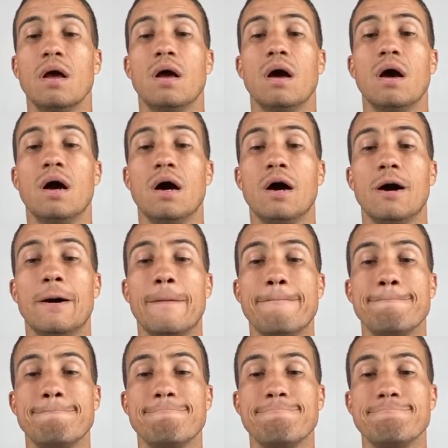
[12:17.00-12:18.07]

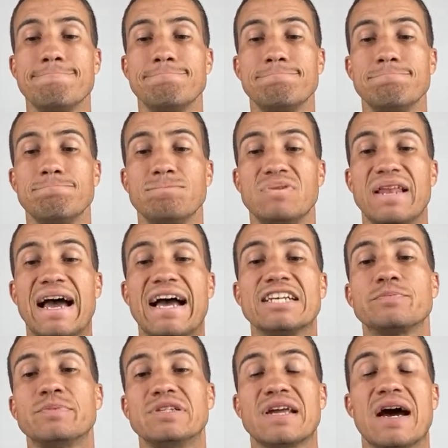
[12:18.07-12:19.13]

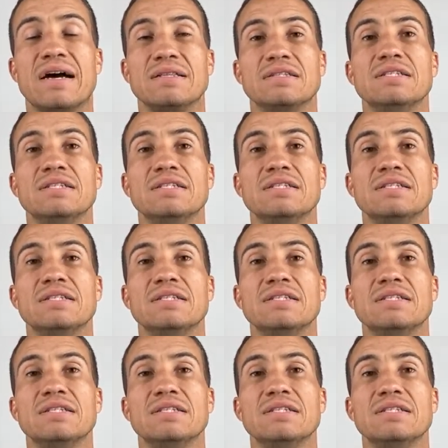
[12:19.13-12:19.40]
Last but not